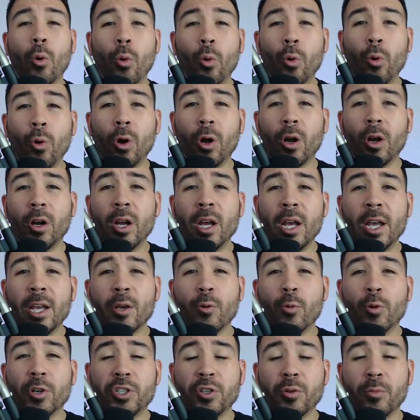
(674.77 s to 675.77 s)
or
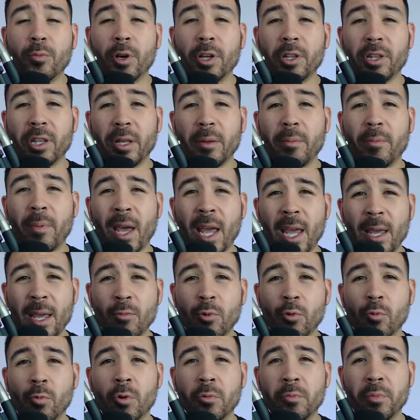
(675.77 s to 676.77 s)
what your monthly
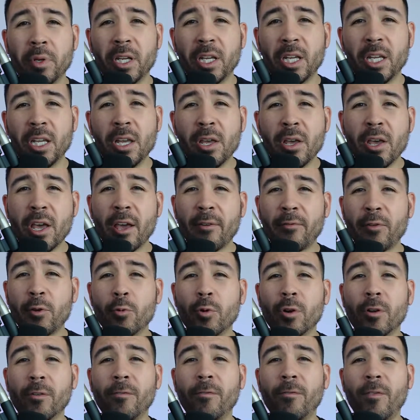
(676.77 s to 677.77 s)
payment will be if you
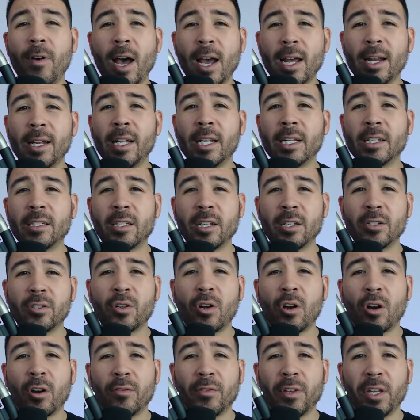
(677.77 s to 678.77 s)
were to finance this
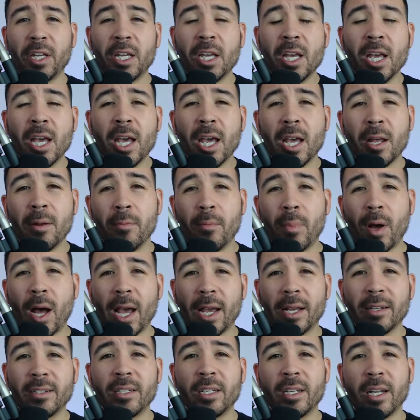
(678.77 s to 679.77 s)
RV and
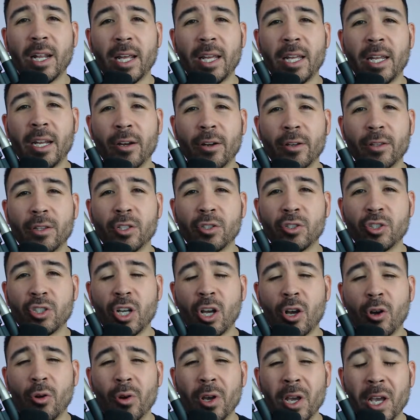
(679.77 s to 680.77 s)
buy it today here at the
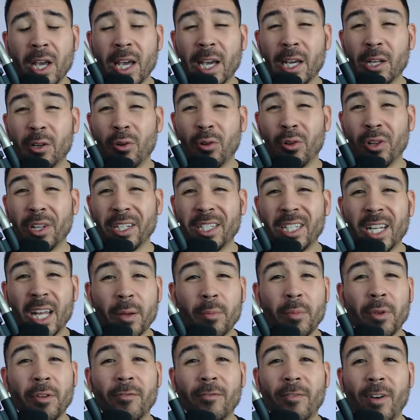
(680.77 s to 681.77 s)
show. It'll only
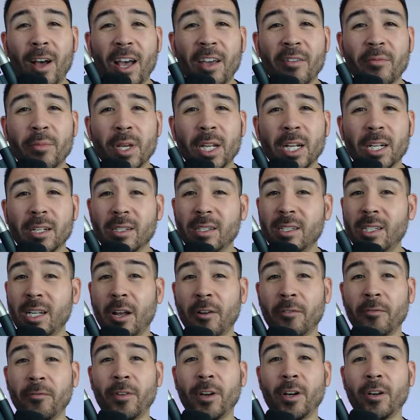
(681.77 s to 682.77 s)
take me 5 minutes.
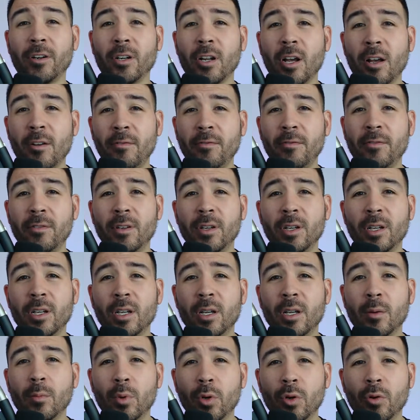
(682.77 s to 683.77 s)
Sound fair enough?
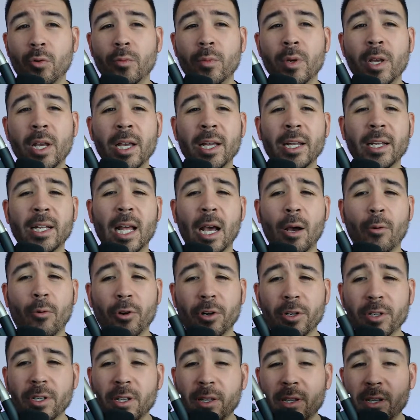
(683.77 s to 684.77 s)
Boom. Now
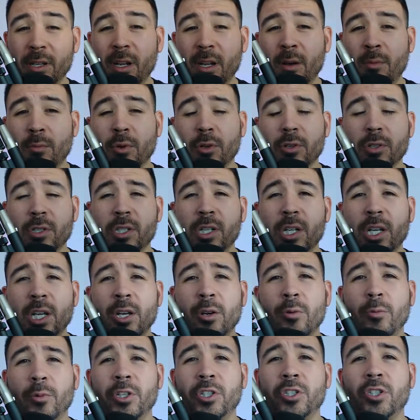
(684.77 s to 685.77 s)
we're into the numbers.
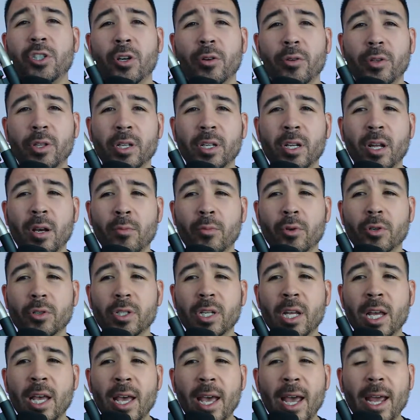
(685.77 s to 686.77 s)
We show the
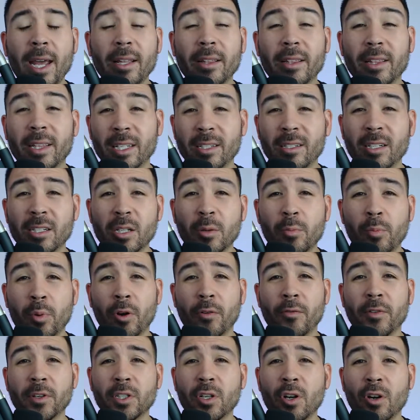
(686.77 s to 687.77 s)
numbers. Hey, this is a
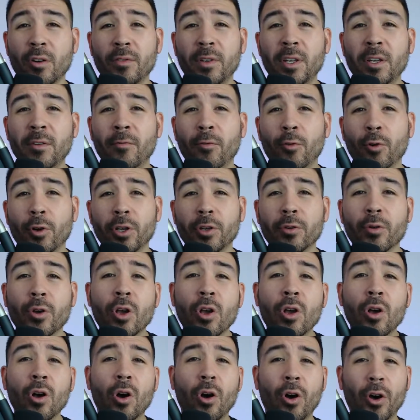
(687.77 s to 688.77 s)
perfect RV for you.
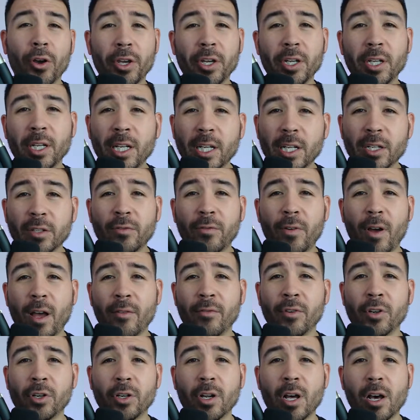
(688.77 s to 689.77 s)
All you need is
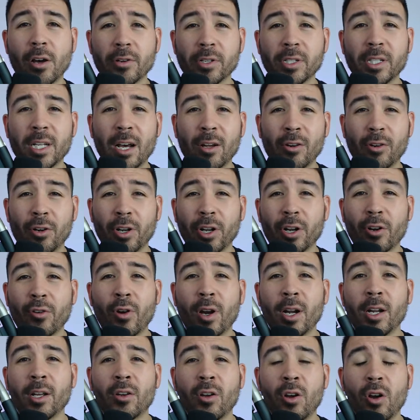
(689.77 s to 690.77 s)
$500 down on a
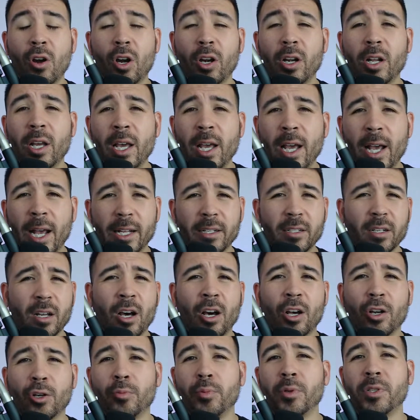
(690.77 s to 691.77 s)
credit card. It's
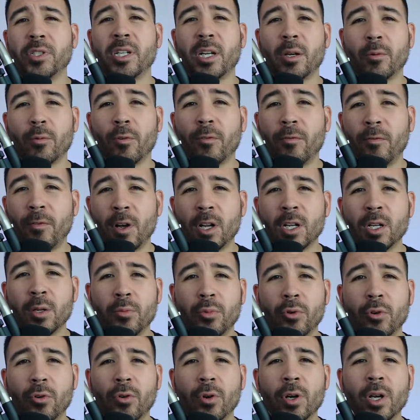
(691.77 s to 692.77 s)
100%
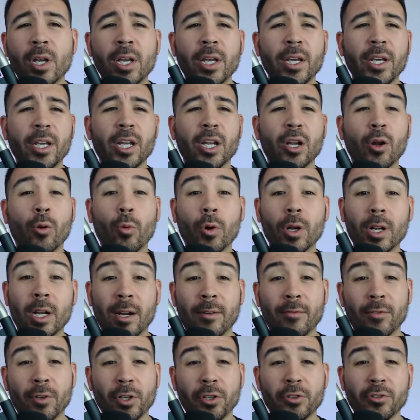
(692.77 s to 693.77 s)
refundable. You know,
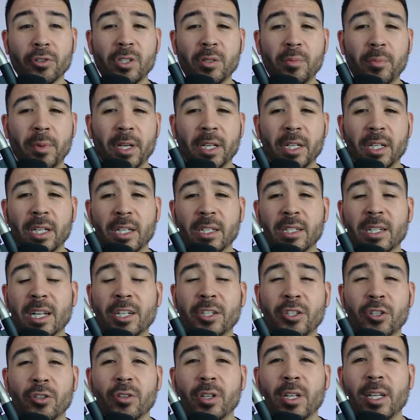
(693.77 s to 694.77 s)
whatever your spin is
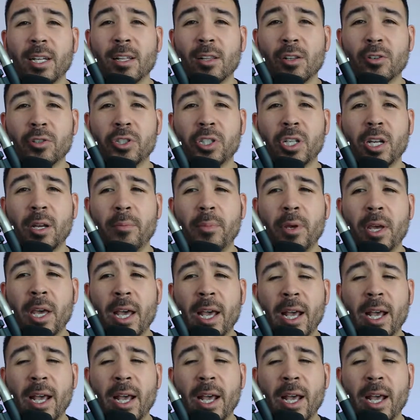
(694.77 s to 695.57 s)
at your dealership,